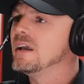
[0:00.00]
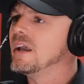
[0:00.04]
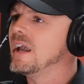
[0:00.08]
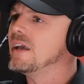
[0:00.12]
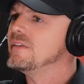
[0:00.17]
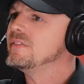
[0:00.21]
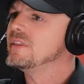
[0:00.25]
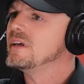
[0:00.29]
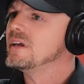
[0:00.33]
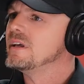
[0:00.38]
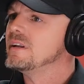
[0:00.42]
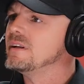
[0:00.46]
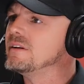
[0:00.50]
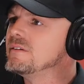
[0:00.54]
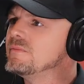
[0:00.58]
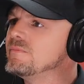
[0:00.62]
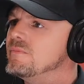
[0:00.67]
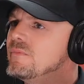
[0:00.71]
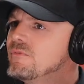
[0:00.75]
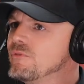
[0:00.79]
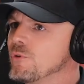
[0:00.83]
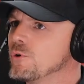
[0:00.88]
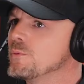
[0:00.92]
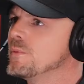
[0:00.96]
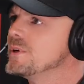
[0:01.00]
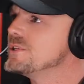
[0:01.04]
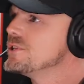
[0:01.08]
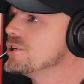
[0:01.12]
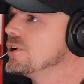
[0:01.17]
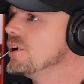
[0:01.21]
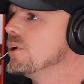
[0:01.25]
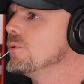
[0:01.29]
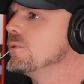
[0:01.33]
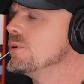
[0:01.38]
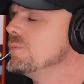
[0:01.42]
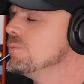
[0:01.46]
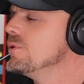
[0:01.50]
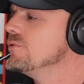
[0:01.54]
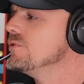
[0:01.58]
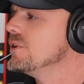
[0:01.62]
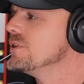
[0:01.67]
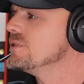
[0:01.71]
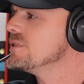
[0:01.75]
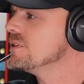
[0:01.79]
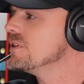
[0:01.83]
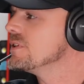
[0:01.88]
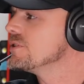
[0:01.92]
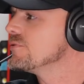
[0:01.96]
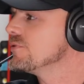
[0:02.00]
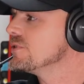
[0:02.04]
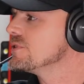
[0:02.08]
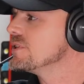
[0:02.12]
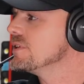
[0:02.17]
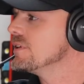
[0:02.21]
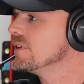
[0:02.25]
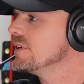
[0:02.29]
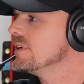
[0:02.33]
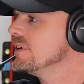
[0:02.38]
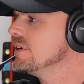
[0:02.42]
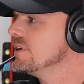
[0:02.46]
And then 4 months ago, we moved into this facility